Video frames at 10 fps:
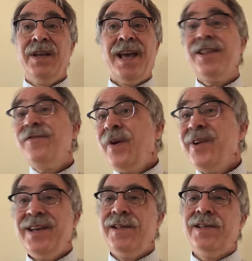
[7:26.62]
And it's
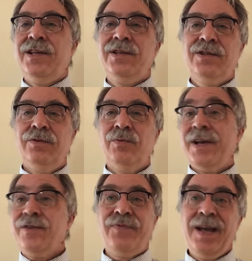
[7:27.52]
very easy to
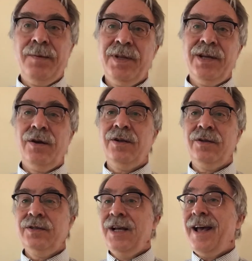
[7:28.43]
raise a family
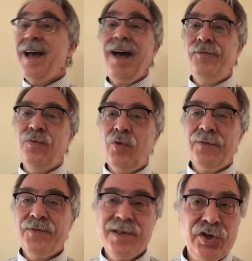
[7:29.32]
on half of what
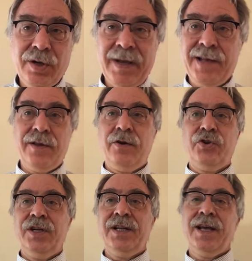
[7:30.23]
a physician makes in
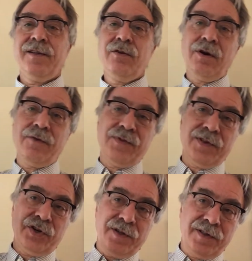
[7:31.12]
Goshen, Indiana. So our
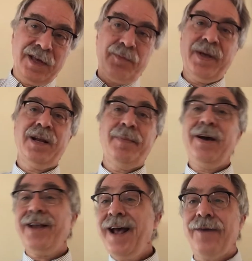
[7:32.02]
physicians get paid
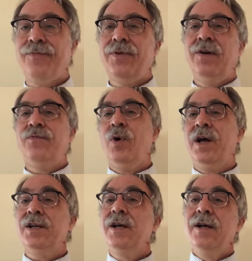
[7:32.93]
about half of
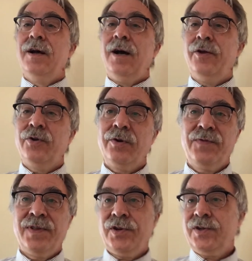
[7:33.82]
what other
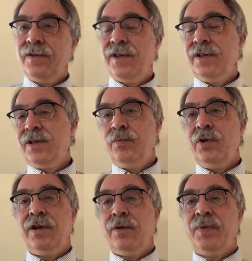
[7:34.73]
physicians in the
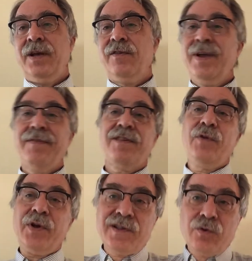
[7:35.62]
community are paid. So we have this
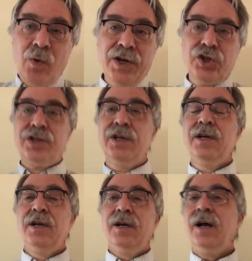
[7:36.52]
very squished
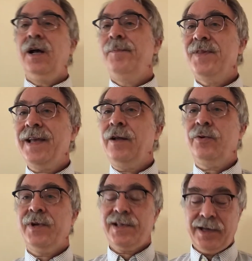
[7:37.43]
uh,
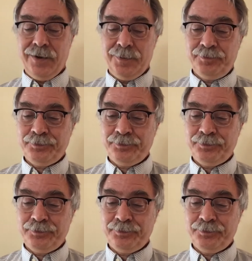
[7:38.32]
salary scale.